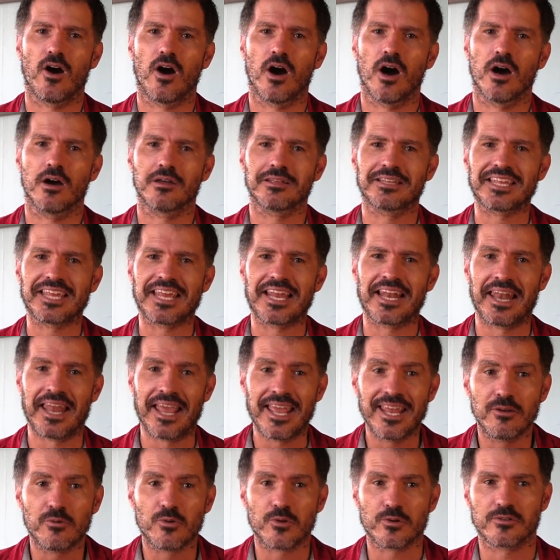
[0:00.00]
On the
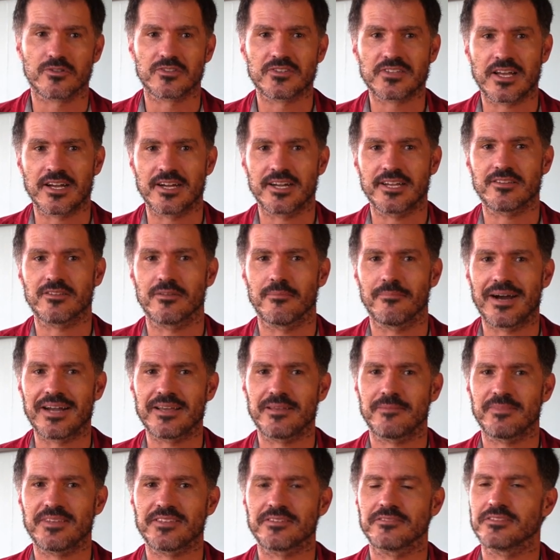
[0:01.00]
landward side, the
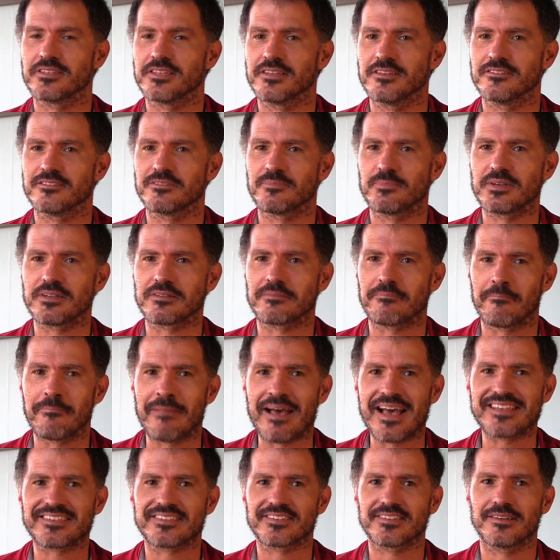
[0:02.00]
Byzantines built
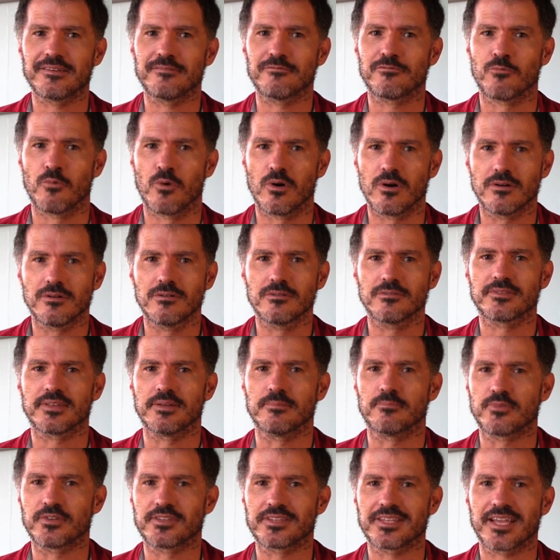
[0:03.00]
massive walls
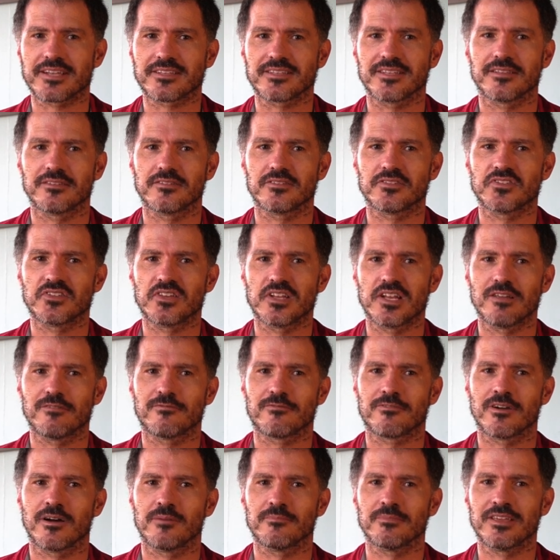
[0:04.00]
that protected the city
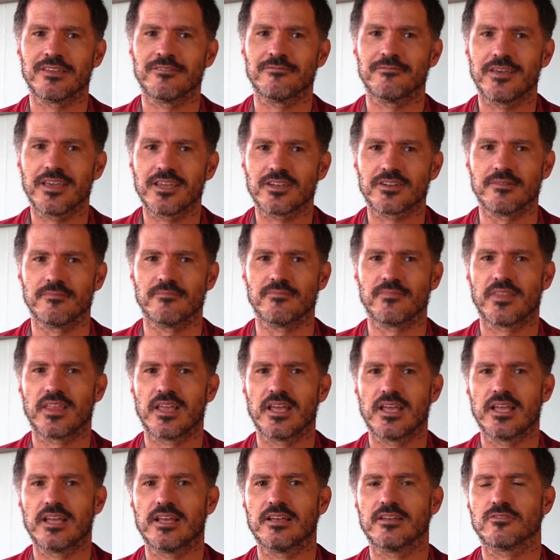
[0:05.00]
from invasion.
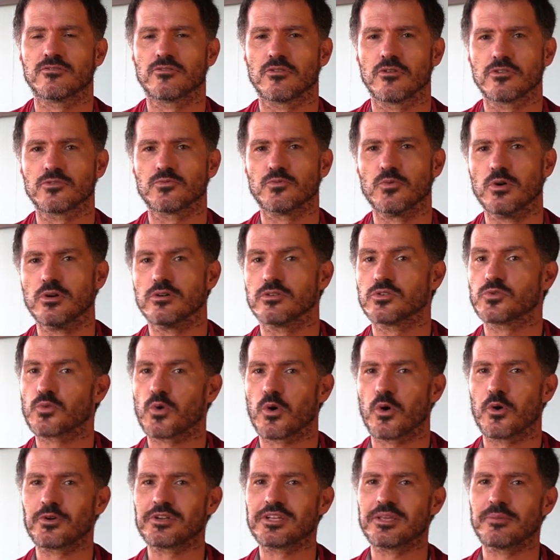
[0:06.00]
Those walls
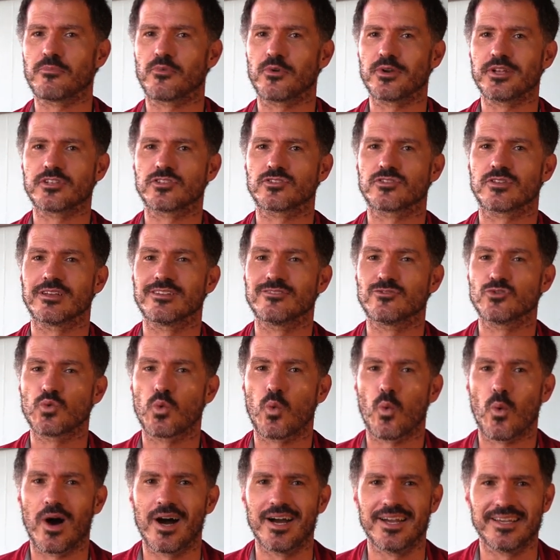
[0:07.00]
were only breached
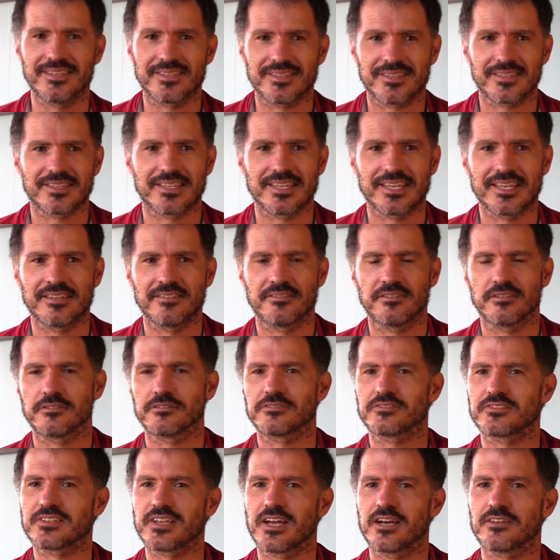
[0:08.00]
twice in
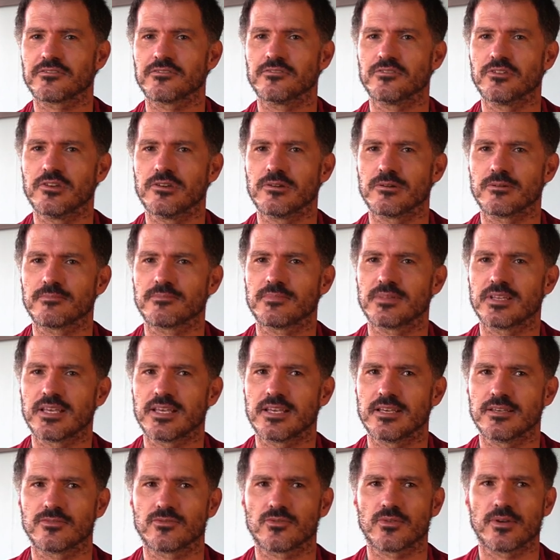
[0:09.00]
their thousand year
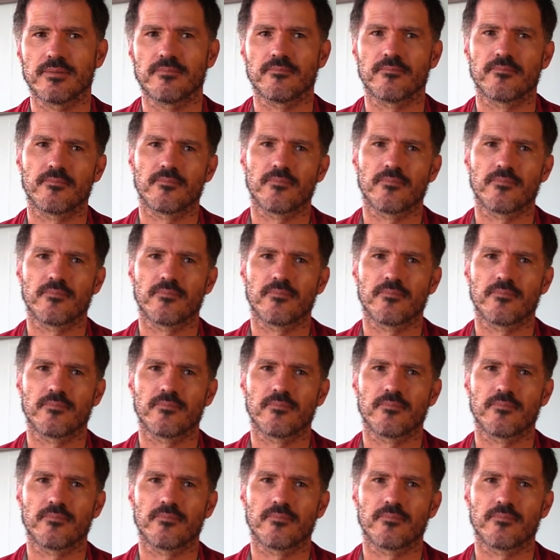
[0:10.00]
history.